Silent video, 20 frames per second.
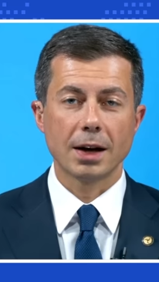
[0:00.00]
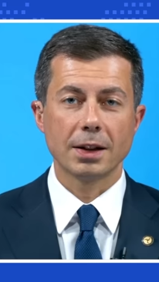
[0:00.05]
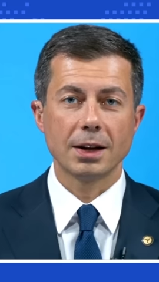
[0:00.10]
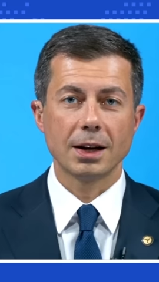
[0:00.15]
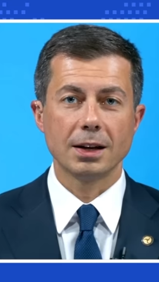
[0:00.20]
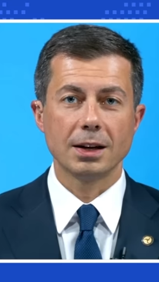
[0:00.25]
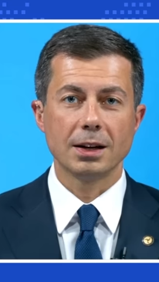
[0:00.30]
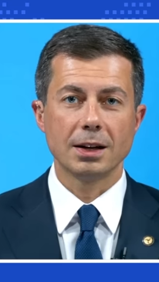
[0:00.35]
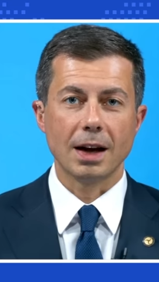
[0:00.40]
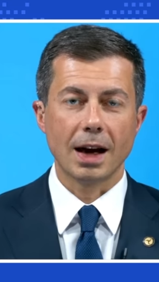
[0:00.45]
they
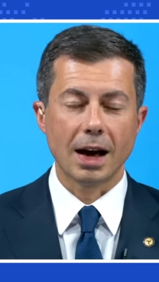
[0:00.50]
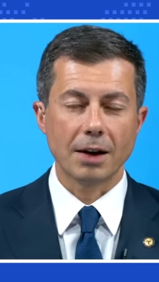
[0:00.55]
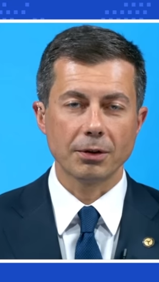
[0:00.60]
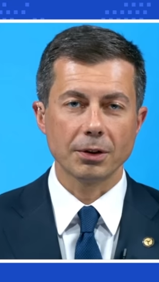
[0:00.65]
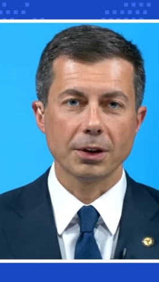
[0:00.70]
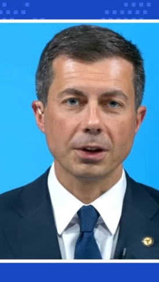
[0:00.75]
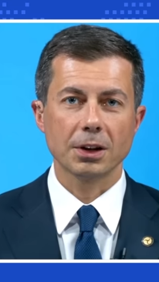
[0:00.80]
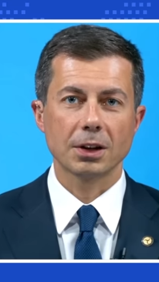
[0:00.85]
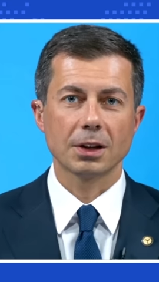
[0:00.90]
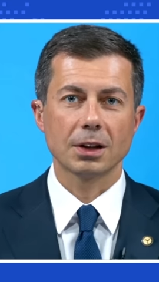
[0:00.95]
did
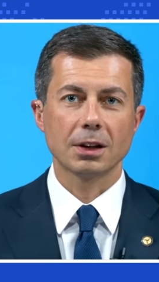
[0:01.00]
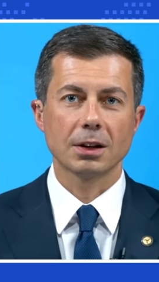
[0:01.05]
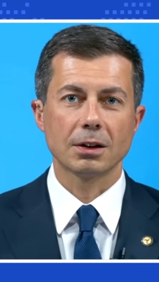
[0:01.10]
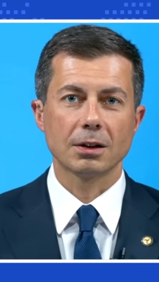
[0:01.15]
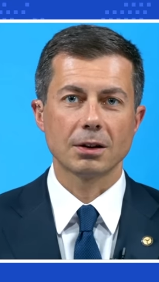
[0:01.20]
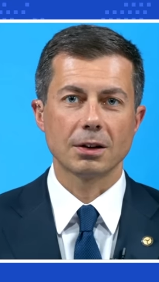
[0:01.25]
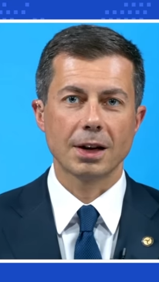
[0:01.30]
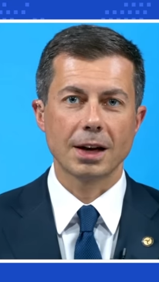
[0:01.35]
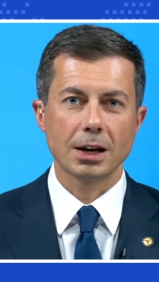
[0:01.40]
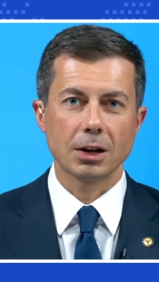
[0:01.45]

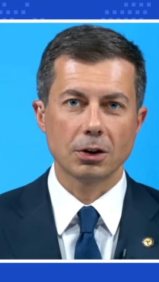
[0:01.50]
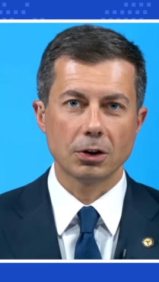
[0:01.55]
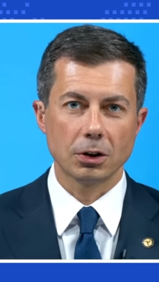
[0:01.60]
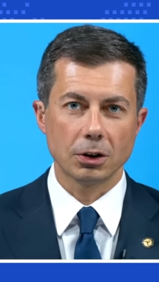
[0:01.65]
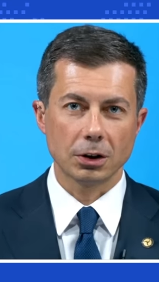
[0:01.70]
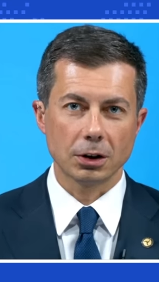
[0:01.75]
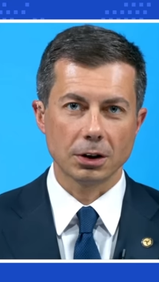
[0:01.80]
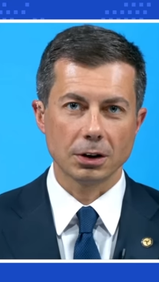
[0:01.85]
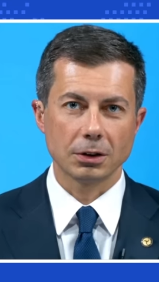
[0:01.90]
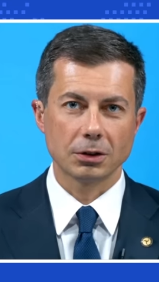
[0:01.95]
everything they
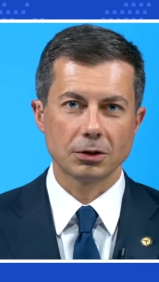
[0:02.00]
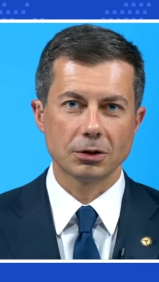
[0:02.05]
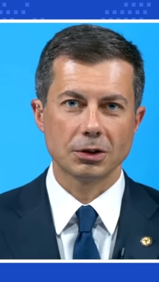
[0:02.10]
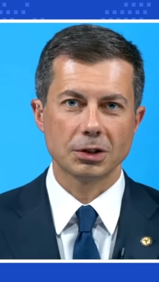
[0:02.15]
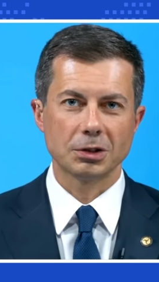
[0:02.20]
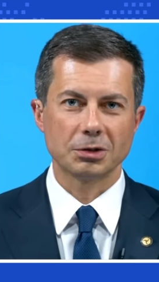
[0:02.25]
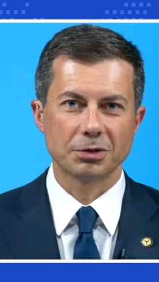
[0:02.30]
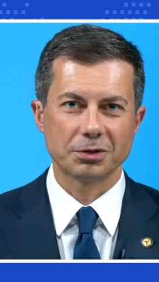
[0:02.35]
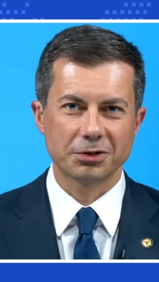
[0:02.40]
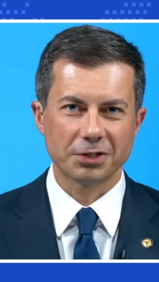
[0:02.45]
could
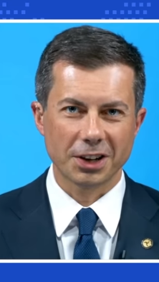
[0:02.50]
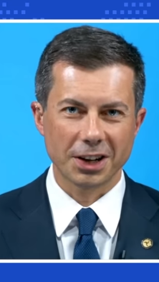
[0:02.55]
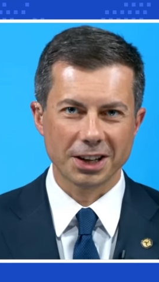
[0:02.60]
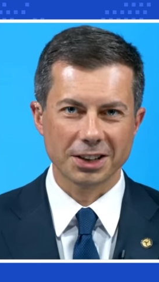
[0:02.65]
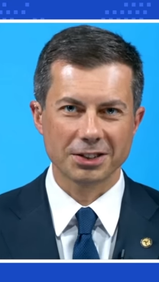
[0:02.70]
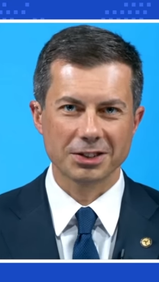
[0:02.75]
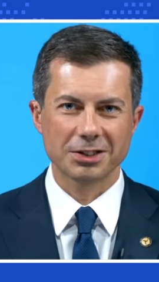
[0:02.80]
to fight